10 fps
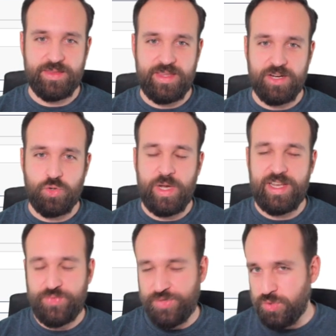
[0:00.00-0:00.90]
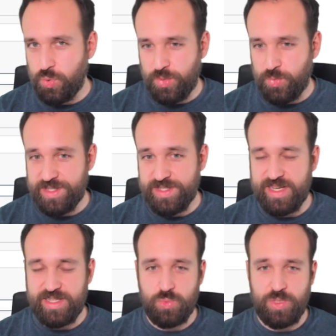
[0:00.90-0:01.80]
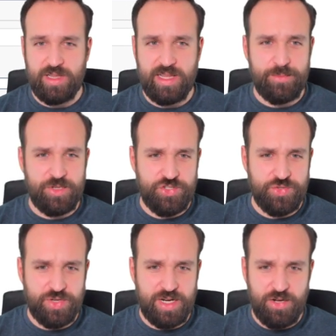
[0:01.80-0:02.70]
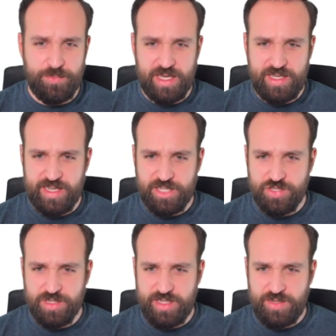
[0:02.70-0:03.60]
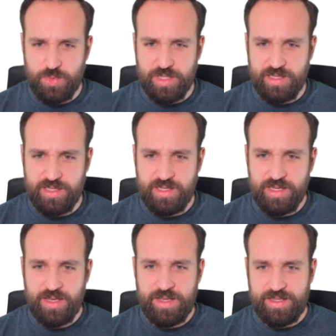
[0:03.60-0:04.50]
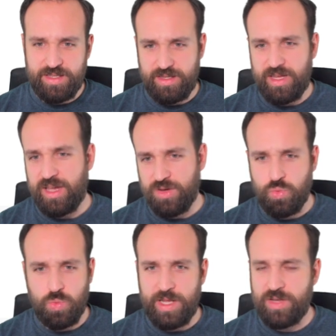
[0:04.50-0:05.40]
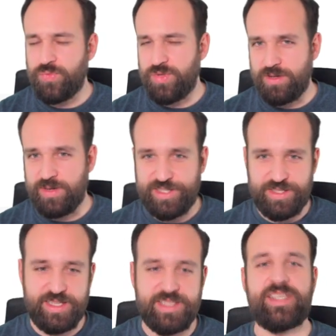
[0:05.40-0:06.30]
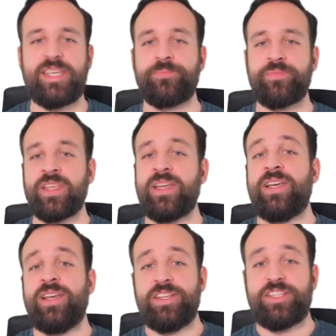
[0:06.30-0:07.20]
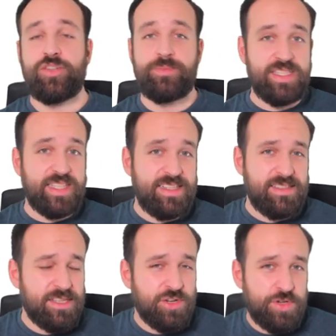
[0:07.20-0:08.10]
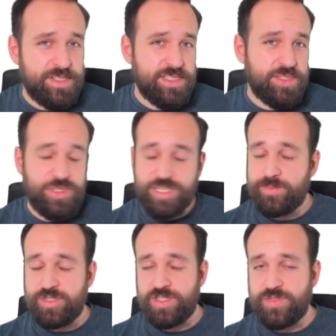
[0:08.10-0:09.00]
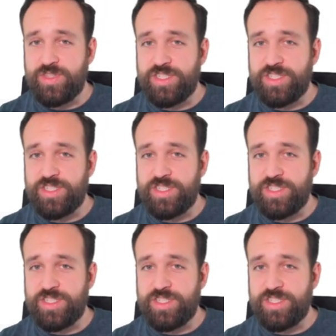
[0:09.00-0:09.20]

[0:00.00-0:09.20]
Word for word: There are quite a few quick wins as well. I'm not sure how many actually. Well, yeah, quite a few, as you can see. So besides the courses, which are most of the